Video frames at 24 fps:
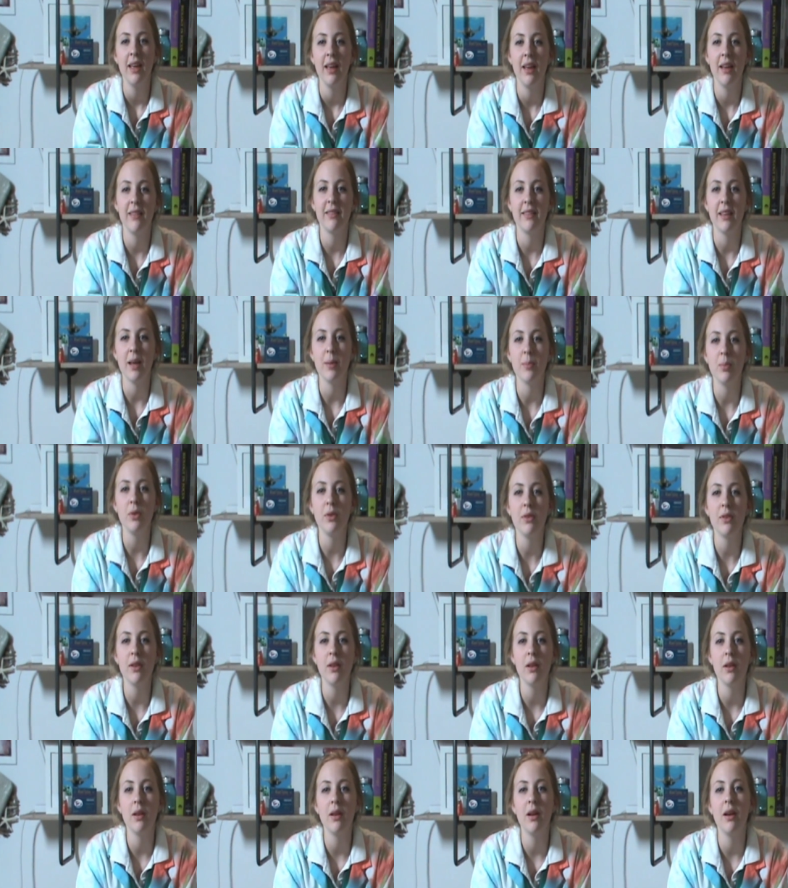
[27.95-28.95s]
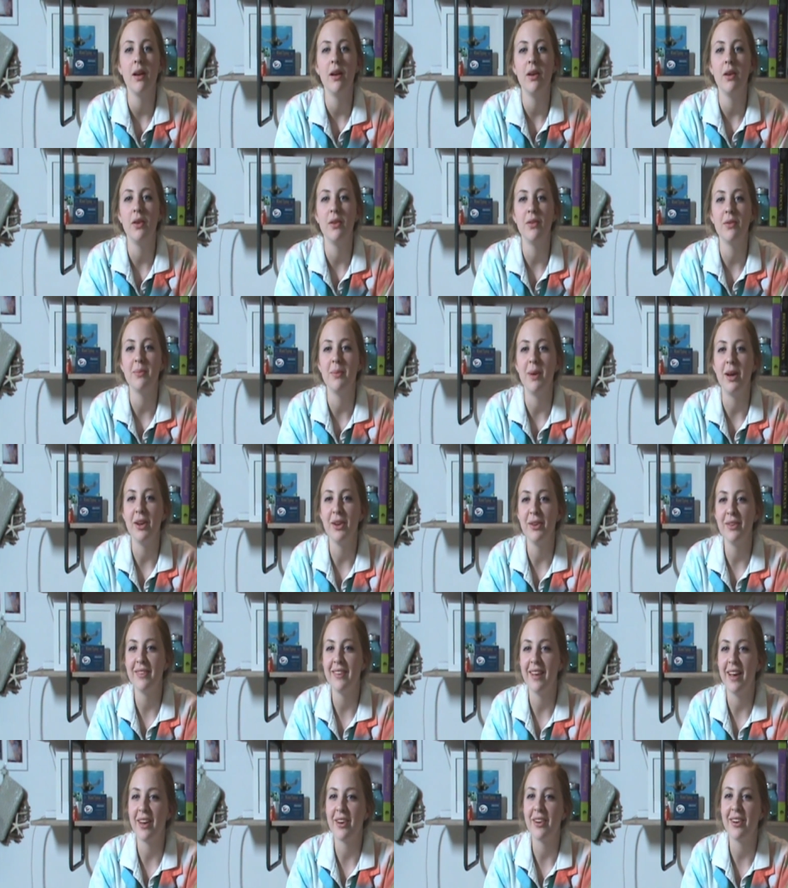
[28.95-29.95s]
Examples of
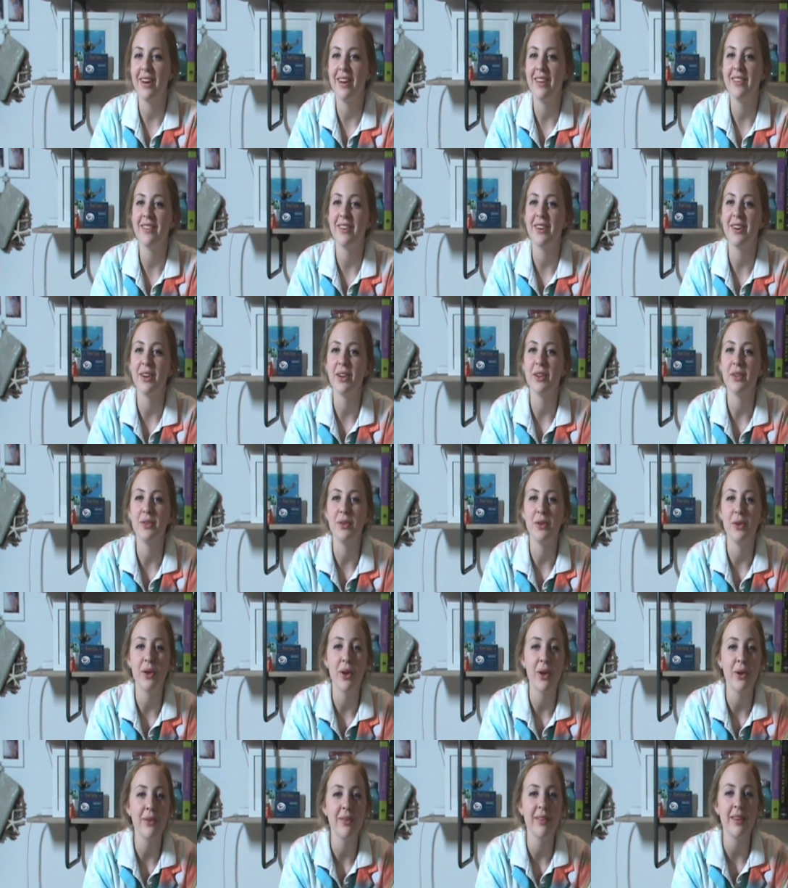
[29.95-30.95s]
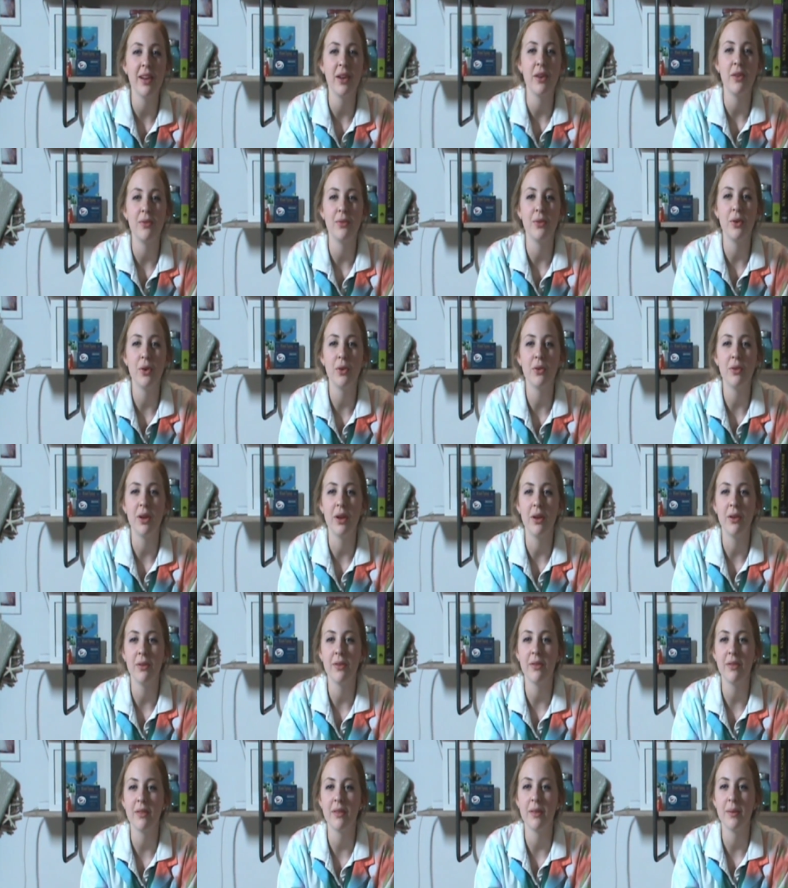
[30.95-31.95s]
monosaccharides are glucose and
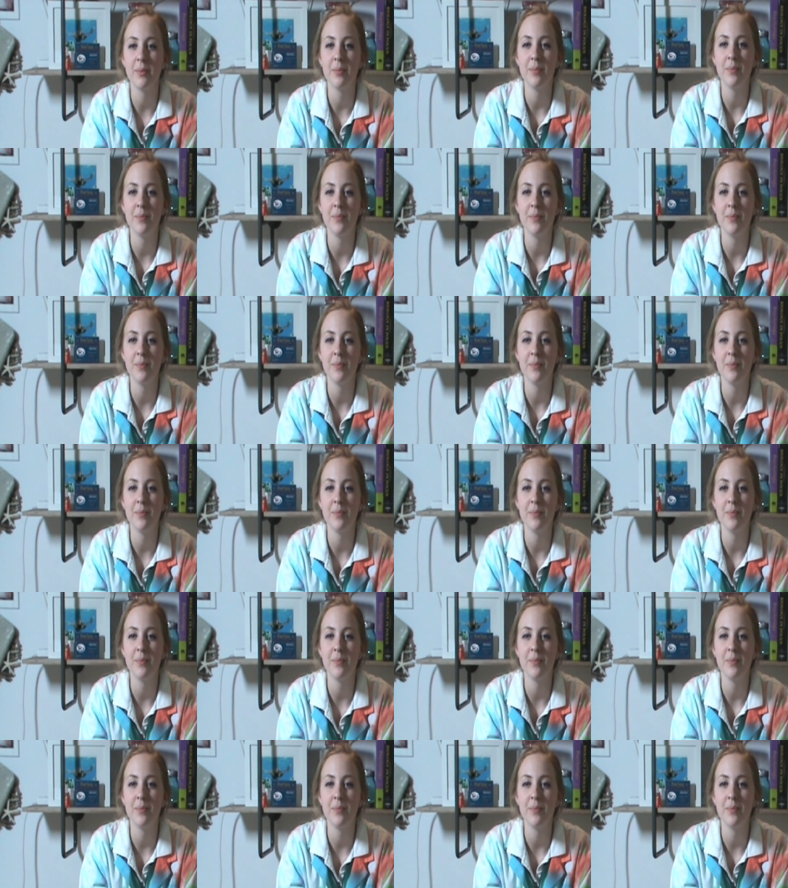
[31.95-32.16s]
fructose.